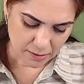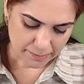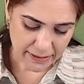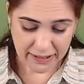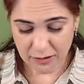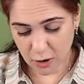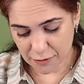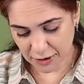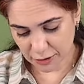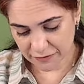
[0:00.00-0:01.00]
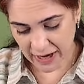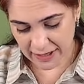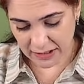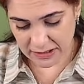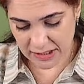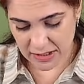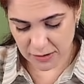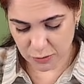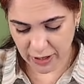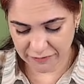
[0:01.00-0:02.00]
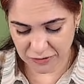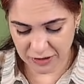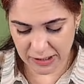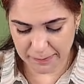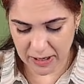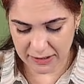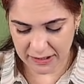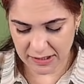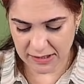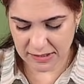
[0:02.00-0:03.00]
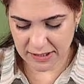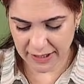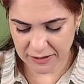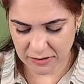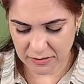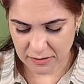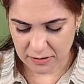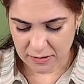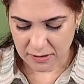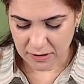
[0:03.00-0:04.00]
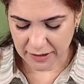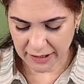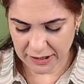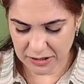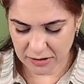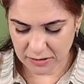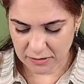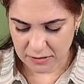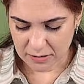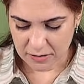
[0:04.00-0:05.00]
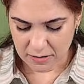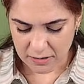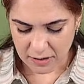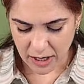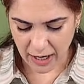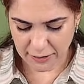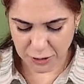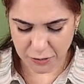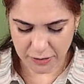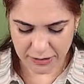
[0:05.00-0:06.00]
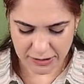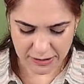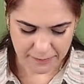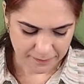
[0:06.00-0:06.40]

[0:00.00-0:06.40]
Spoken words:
But in contract of guarantee, you have three parties, debtor, creditor, and surety.